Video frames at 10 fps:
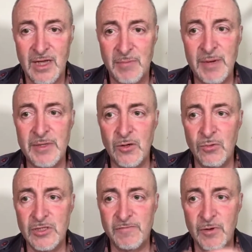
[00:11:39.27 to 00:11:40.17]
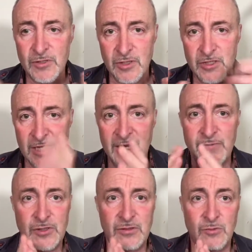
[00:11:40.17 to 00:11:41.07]
Maybe they're always focused on the
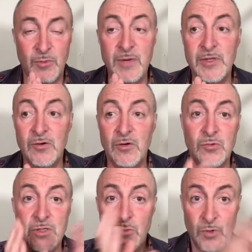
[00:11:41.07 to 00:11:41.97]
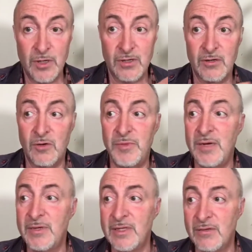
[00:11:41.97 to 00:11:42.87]
television, or maybe they're always at work, or
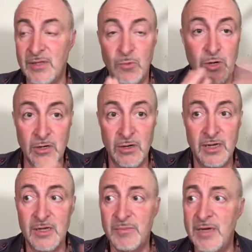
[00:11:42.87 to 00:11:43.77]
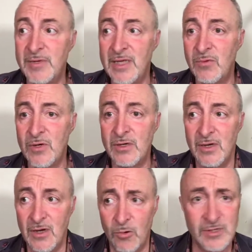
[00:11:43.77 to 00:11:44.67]
maybe they're workaholic, or maybe they were
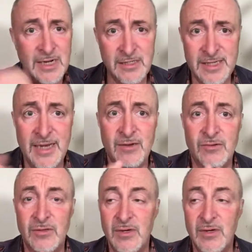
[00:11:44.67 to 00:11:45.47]
always out of town,